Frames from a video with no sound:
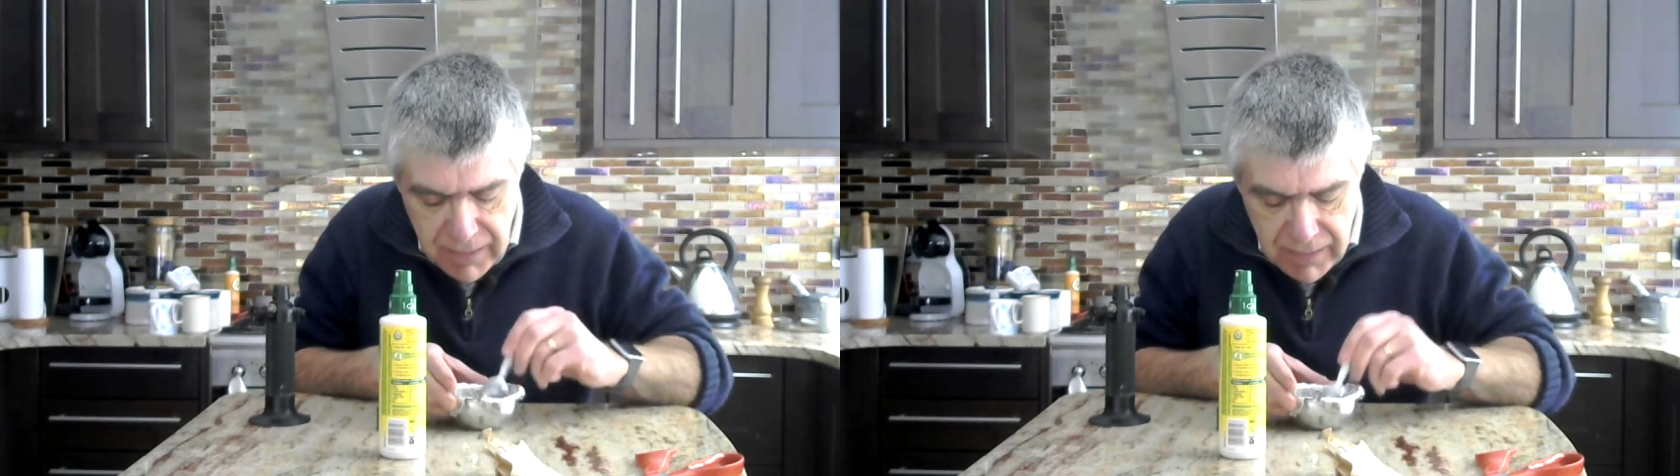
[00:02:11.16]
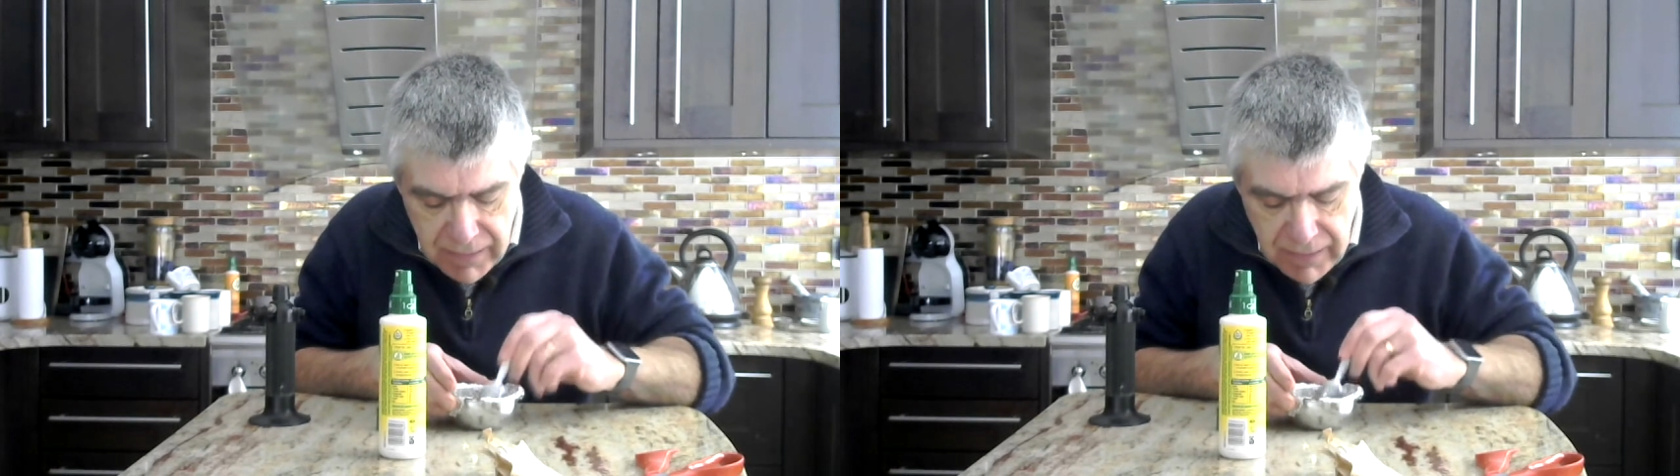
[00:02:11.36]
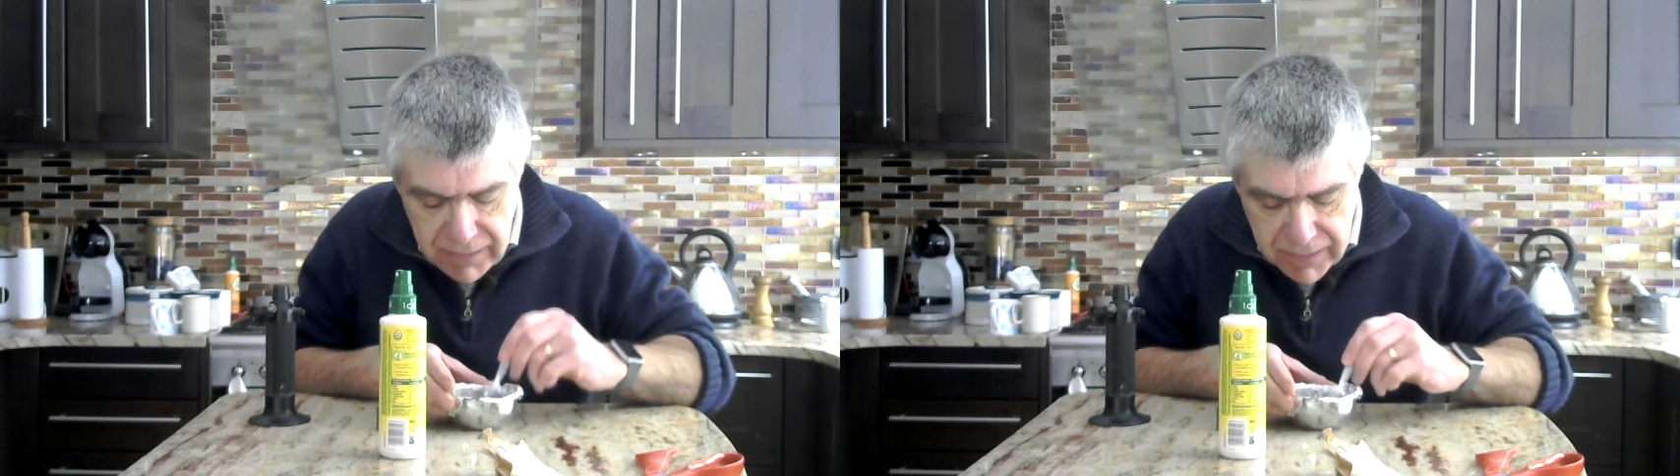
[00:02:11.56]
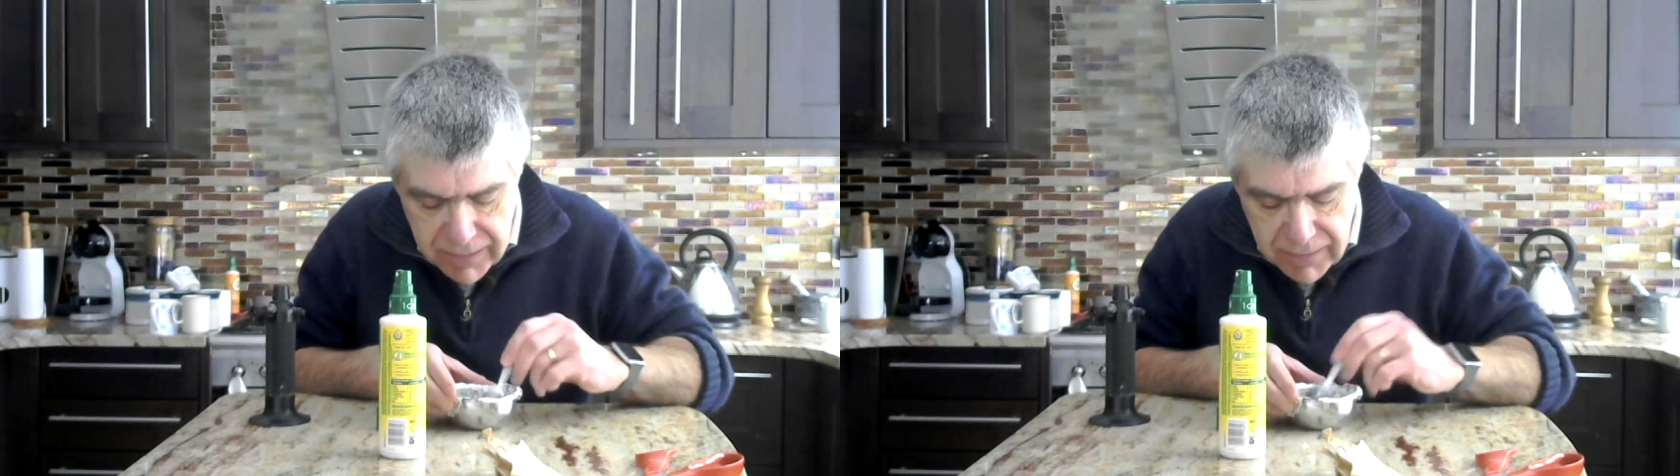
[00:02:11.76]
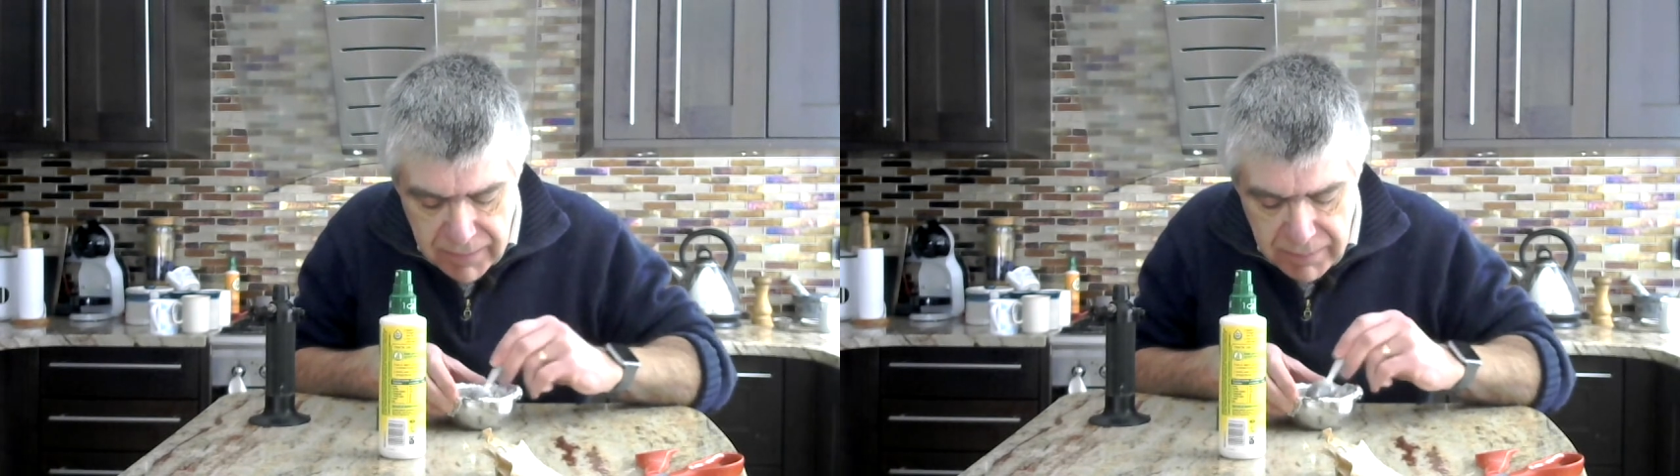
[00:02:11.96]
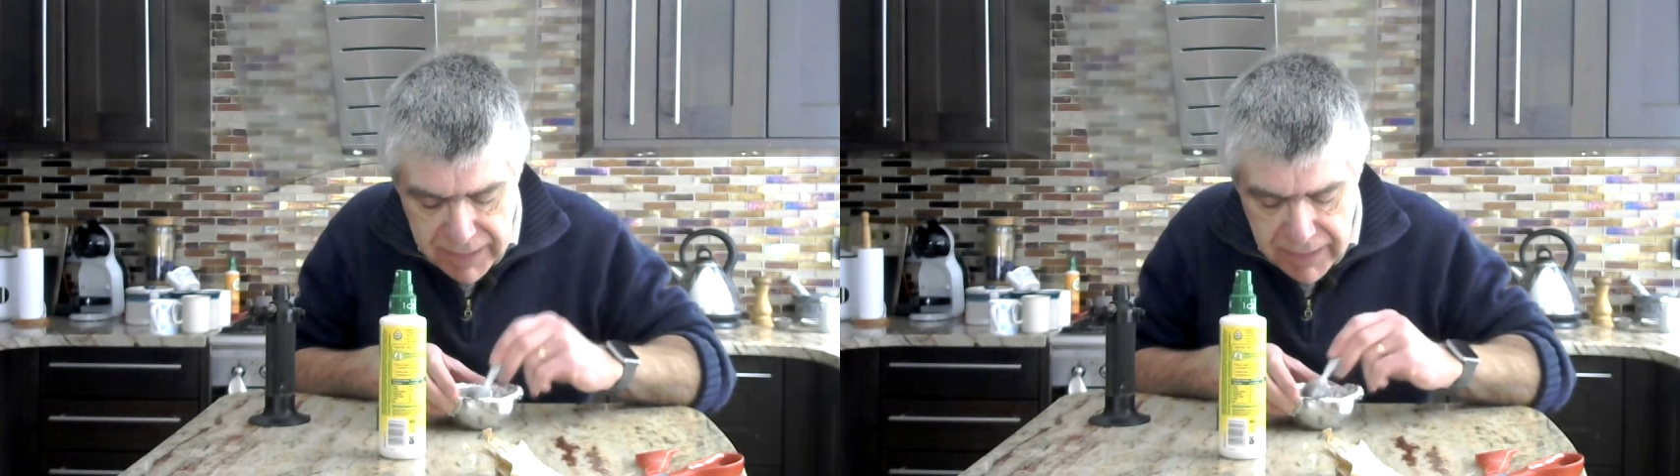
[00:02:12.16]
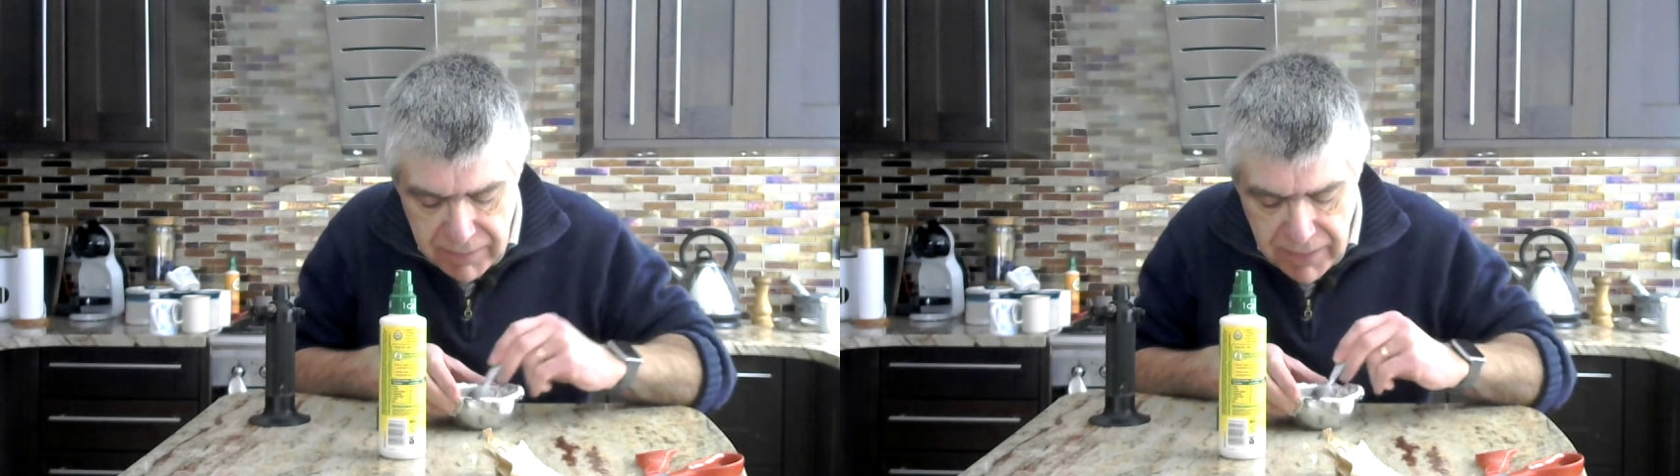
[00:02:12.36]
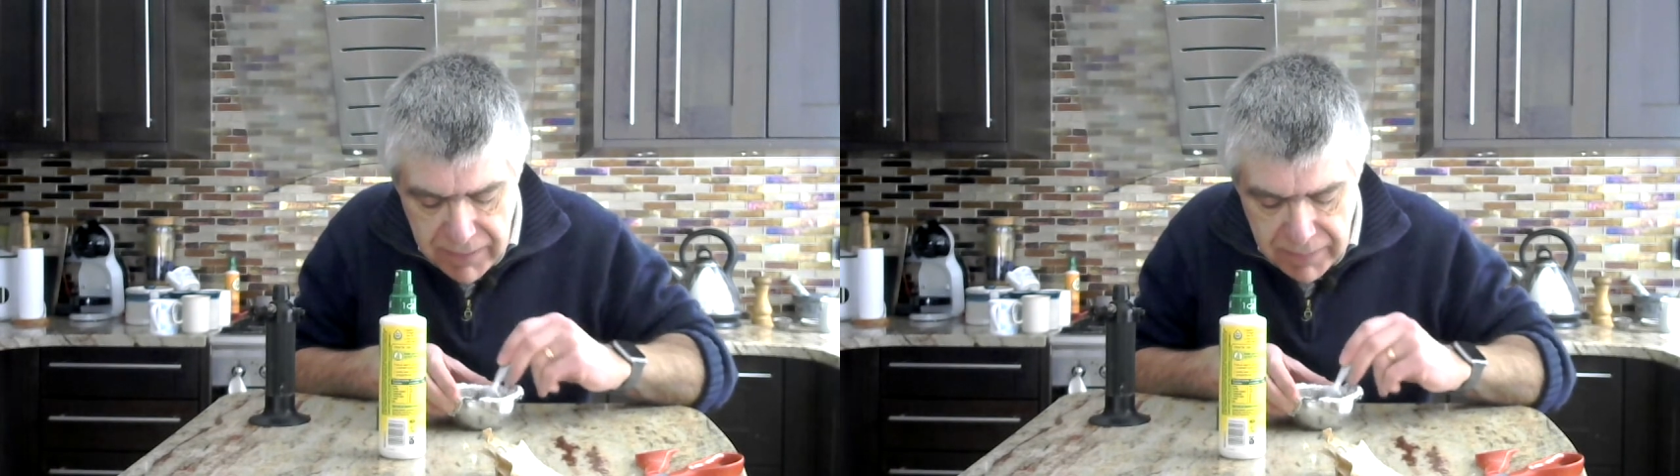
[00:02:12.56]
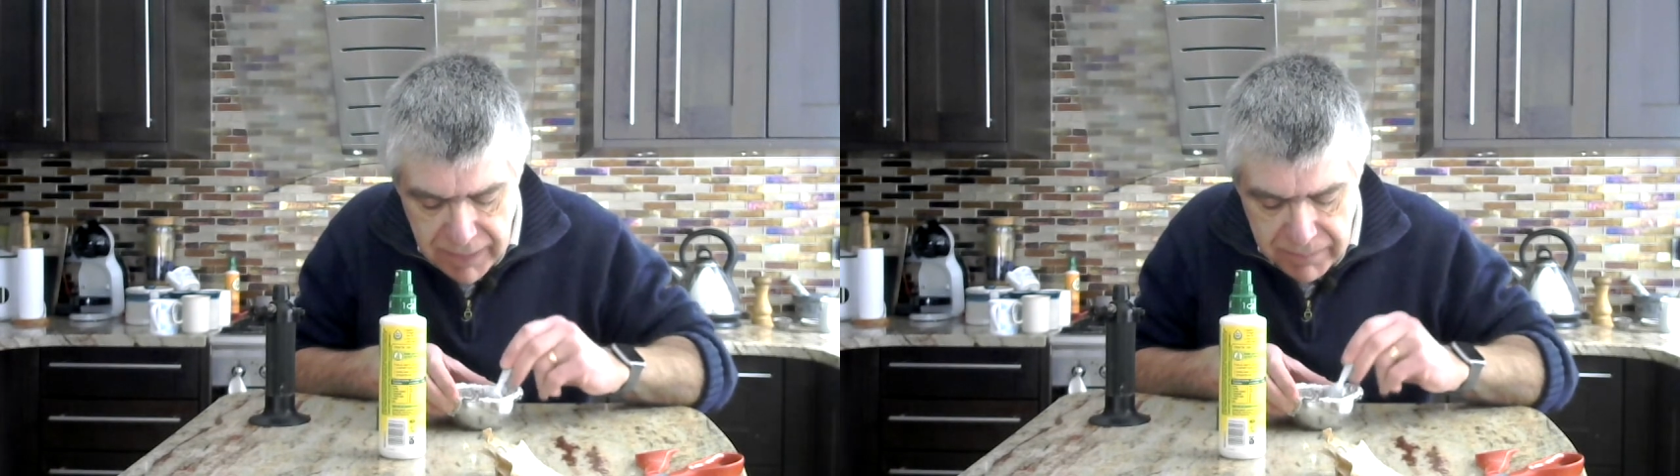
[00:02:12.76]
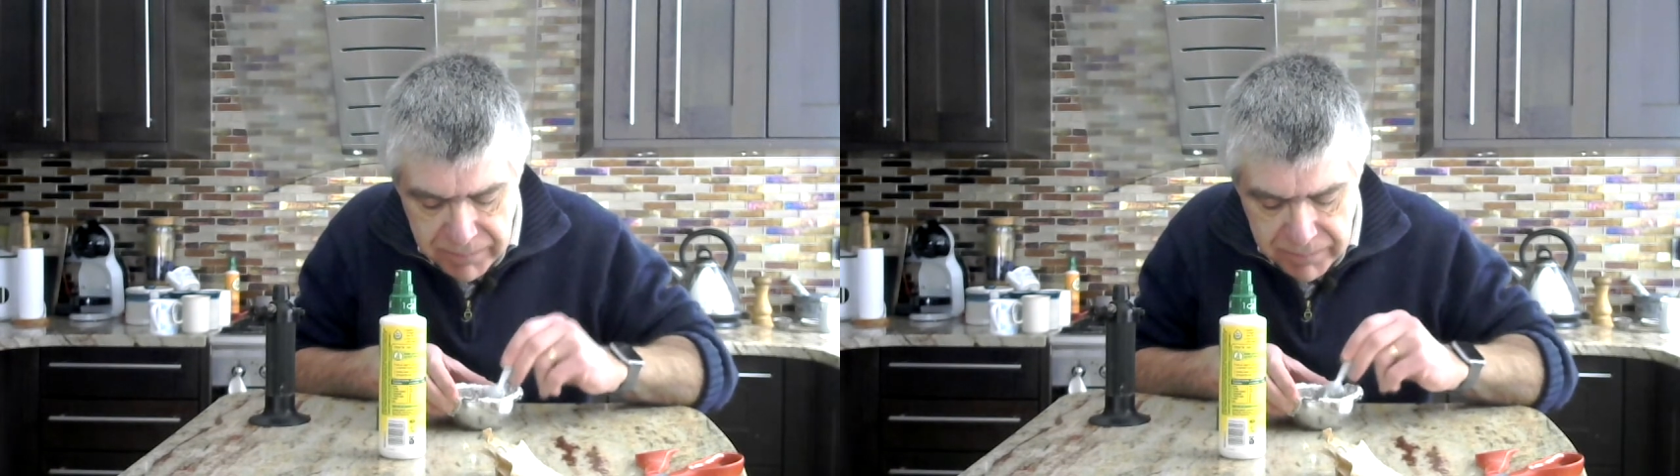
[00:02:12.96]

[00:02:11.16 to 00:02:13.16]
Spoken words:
Then just mix it around a bit.